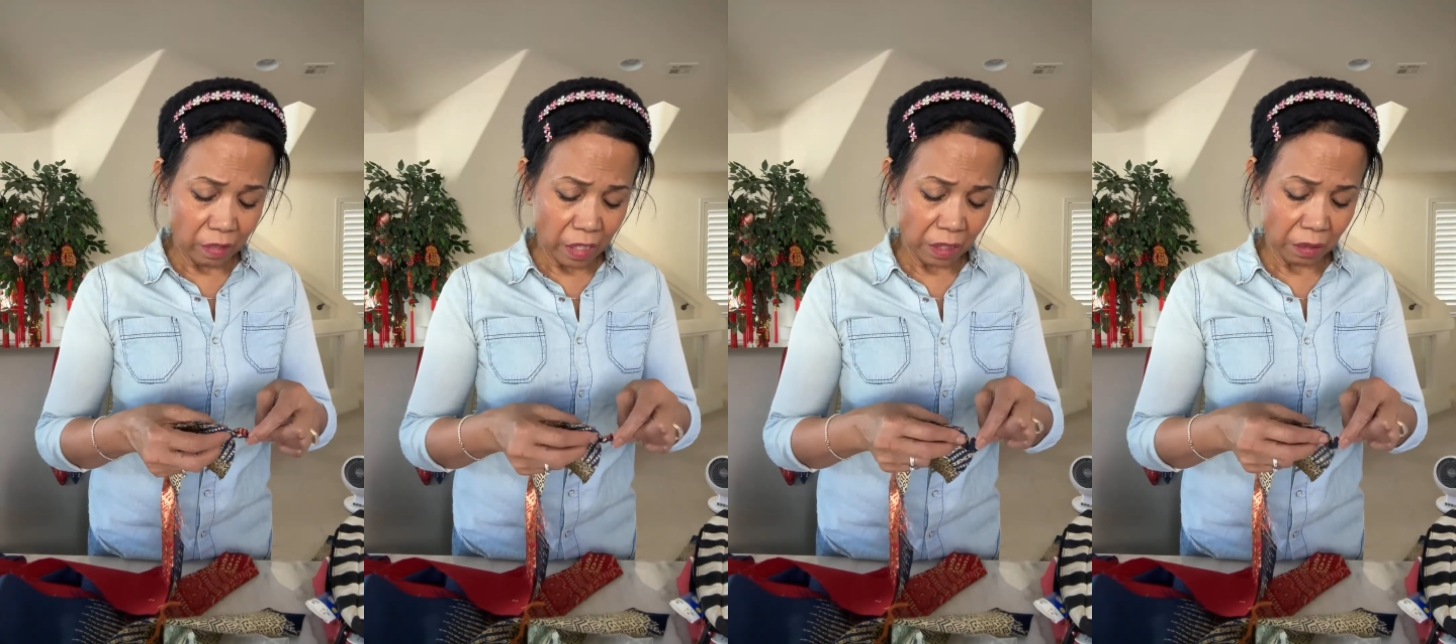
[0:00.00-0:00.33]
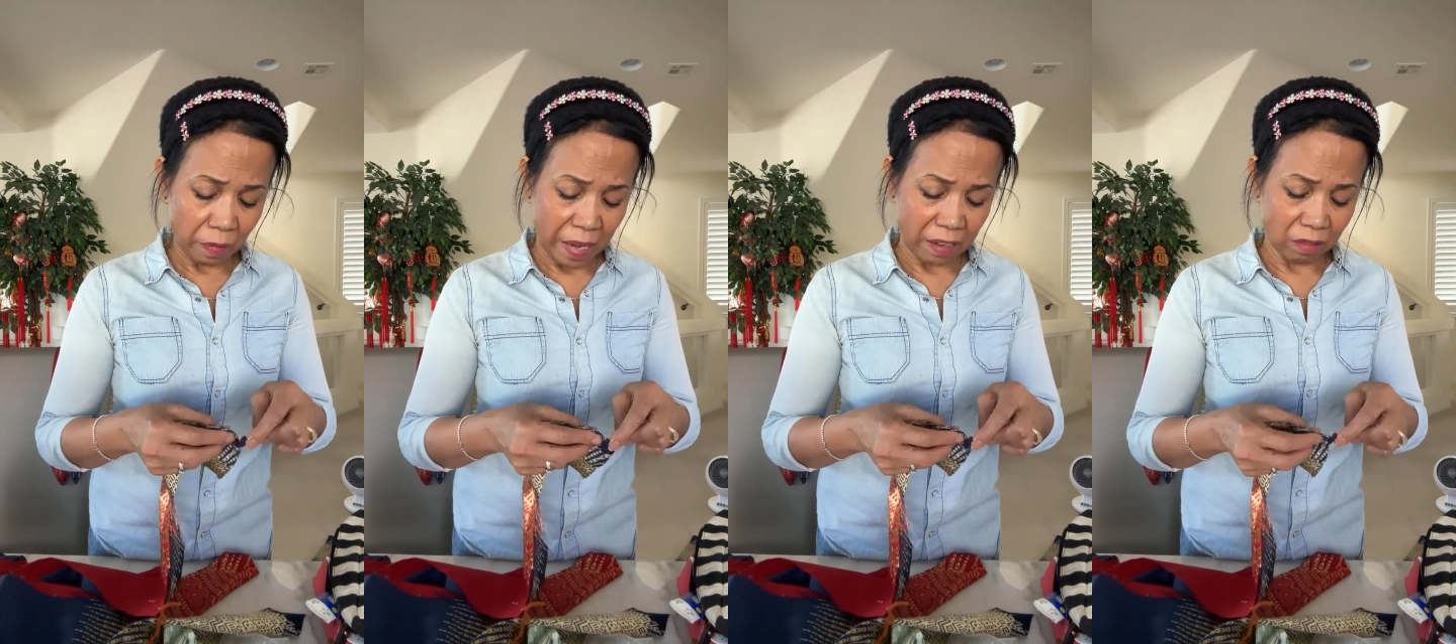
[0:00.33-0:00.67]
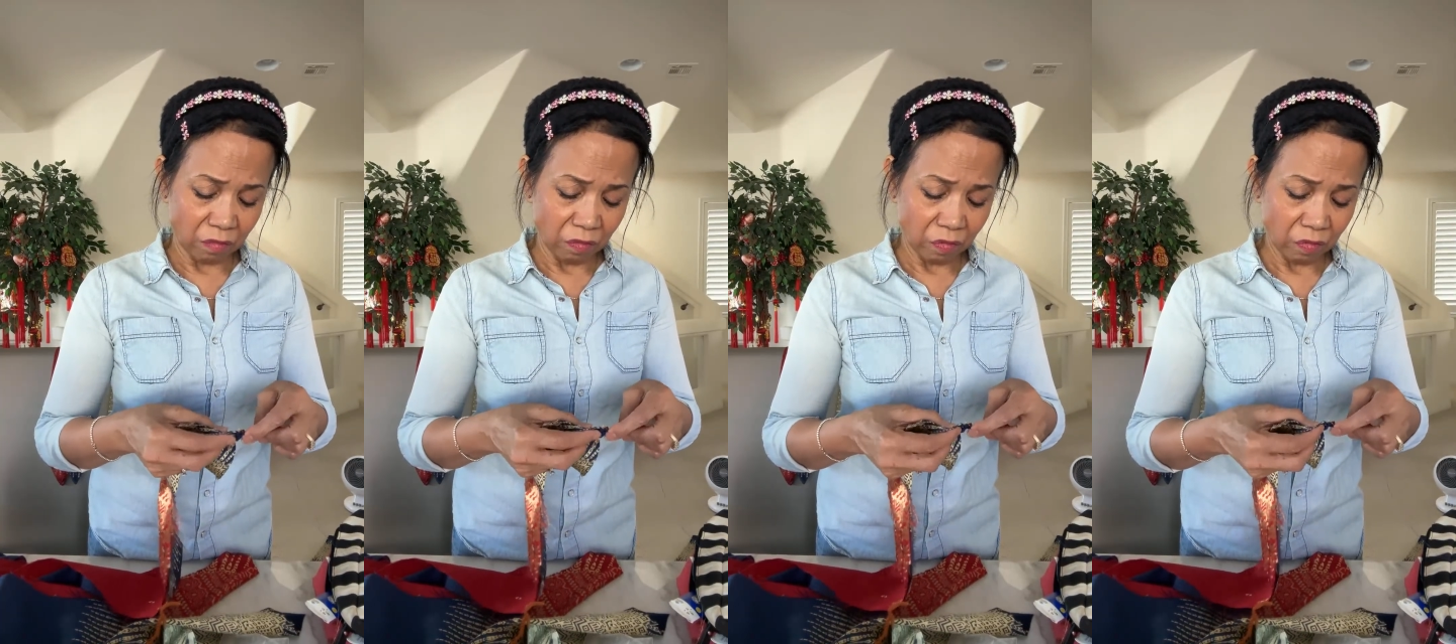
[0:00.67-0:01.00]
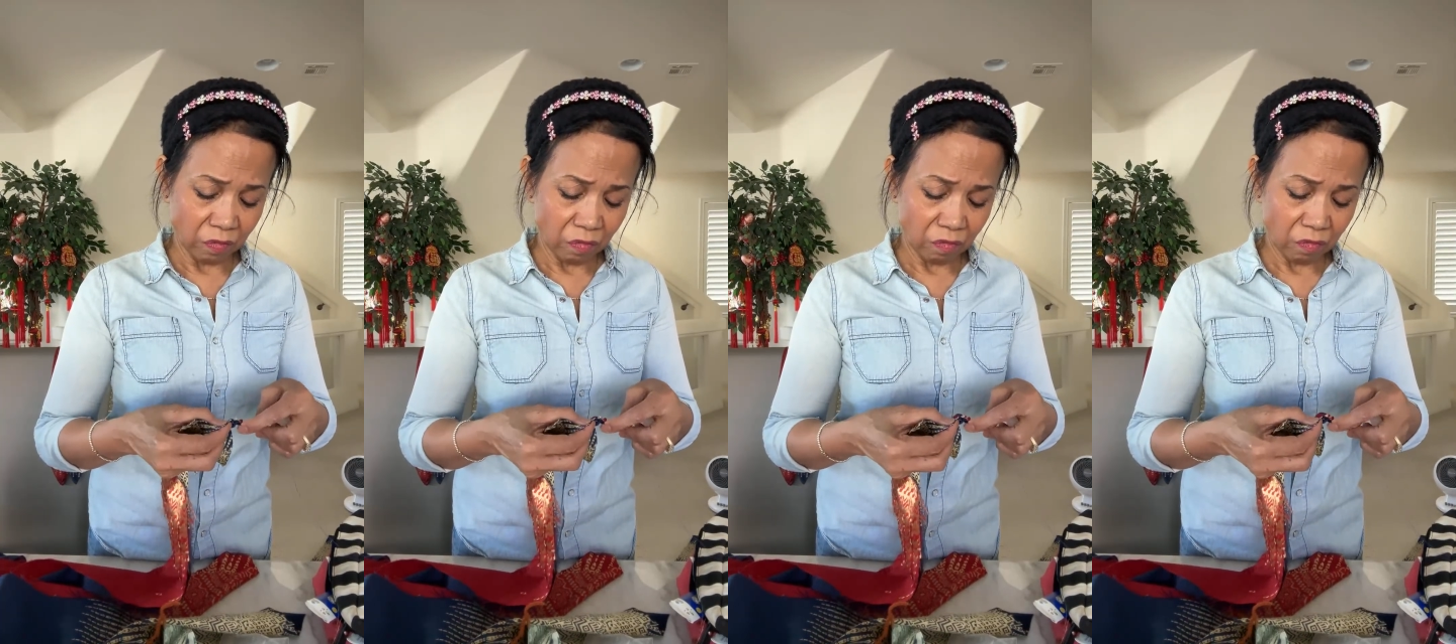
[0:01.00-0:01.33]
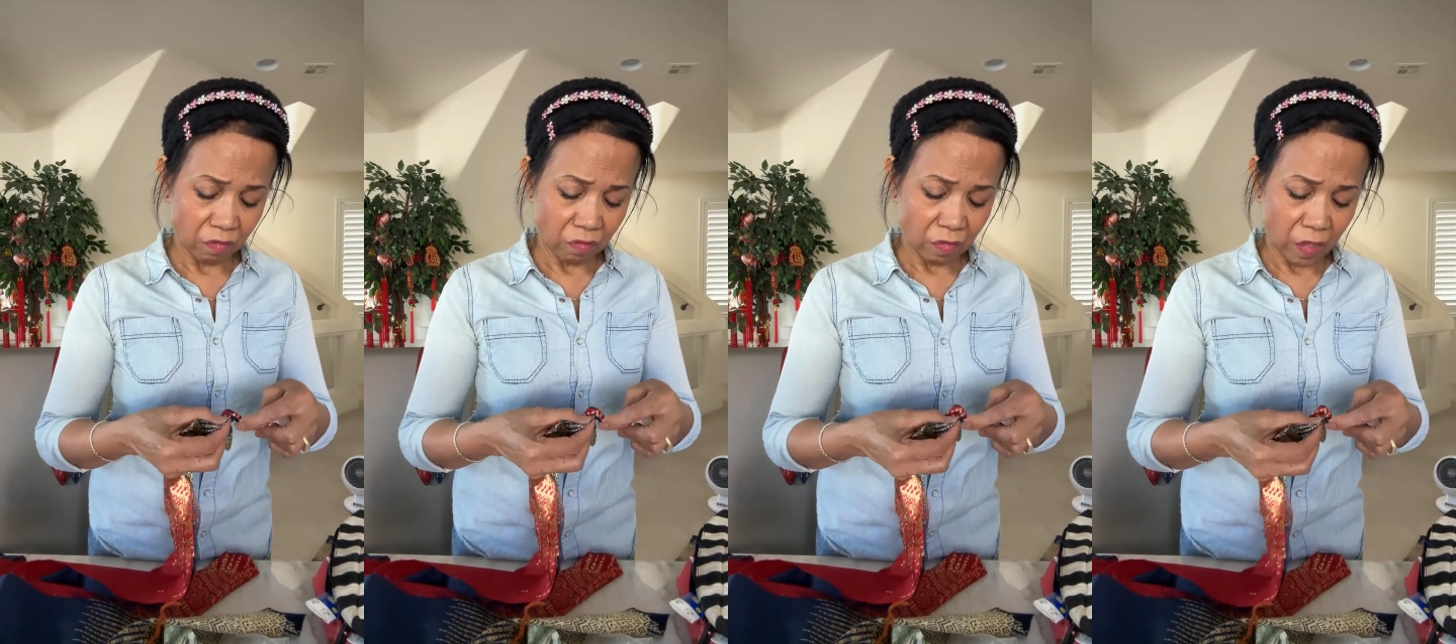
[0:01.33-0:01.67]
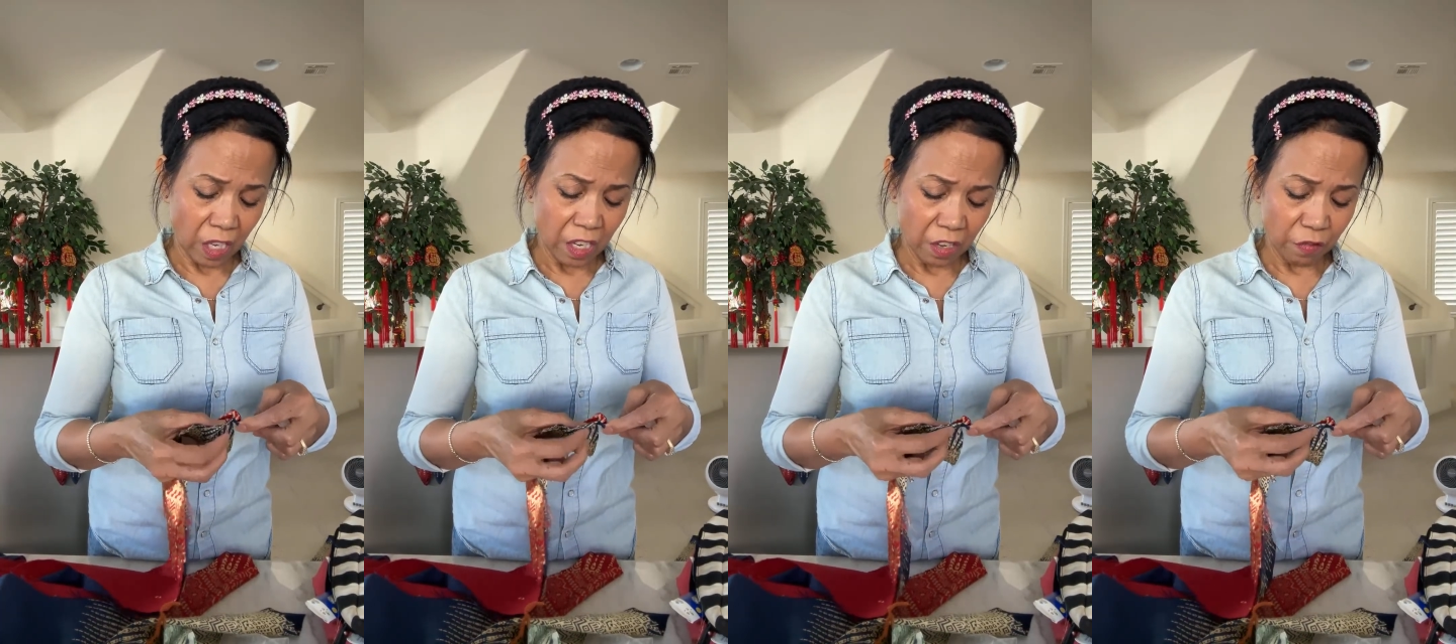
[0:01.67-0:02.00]
there's like
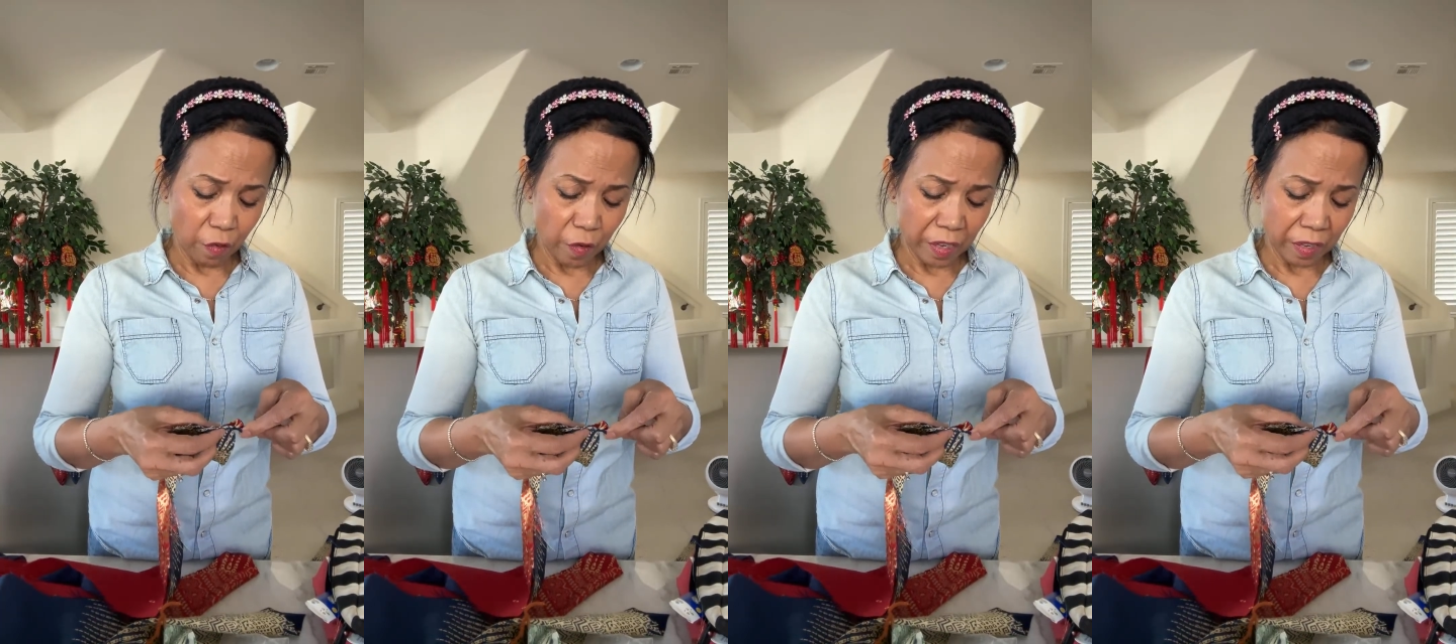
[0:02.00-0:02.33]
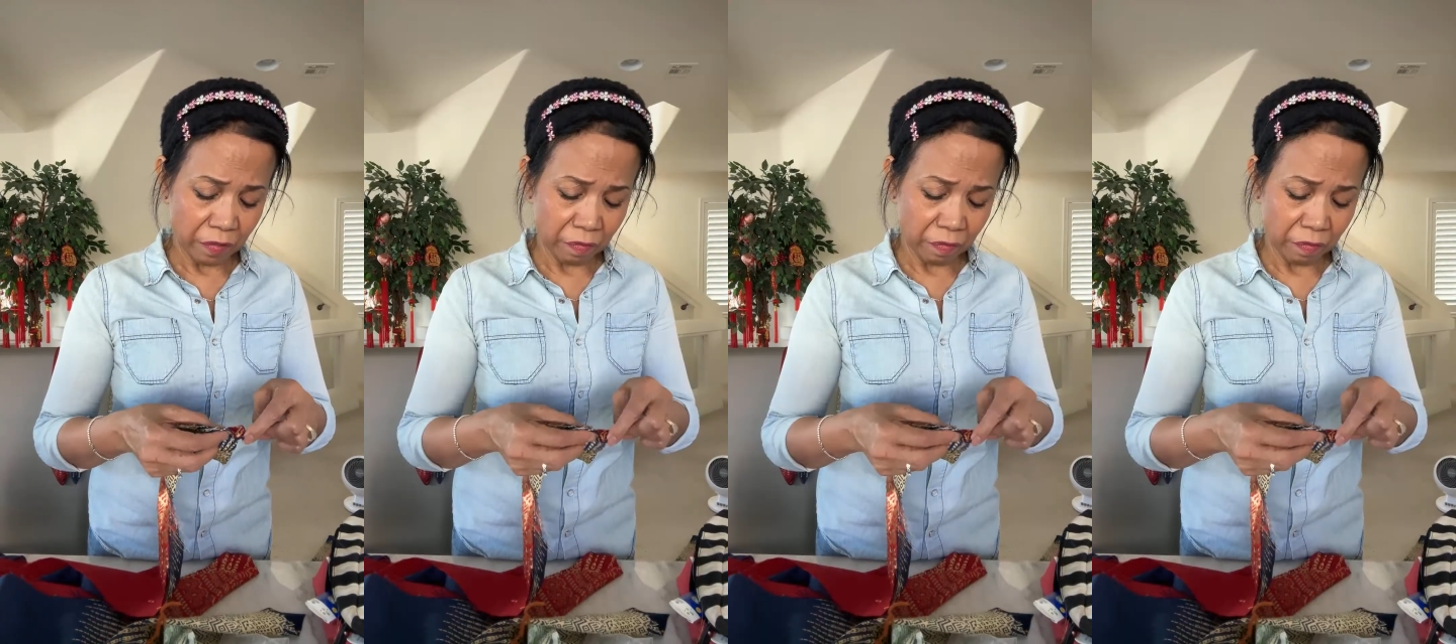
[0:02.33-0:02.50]
30, 40,